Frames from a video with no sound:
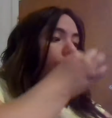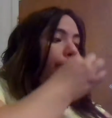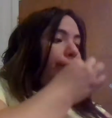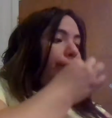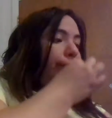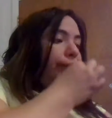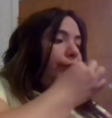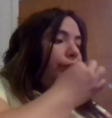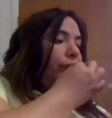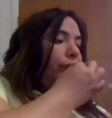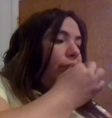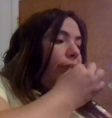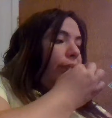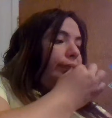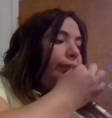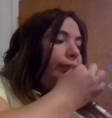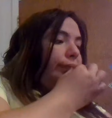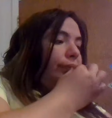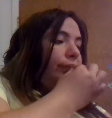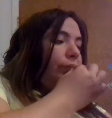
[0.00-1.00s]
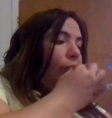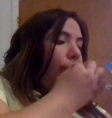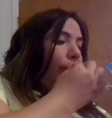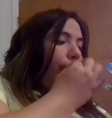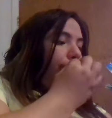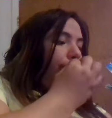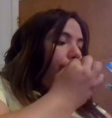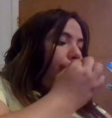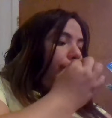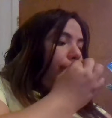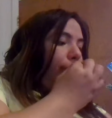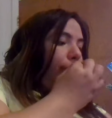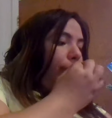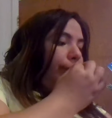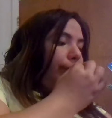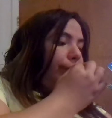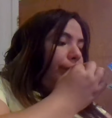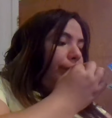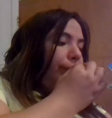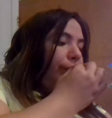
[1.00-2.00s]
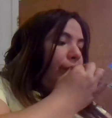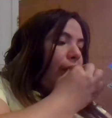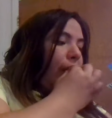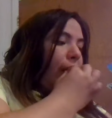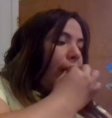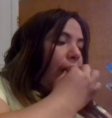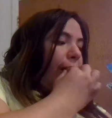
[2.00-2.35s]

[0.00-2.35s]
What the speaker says: Nothing is said.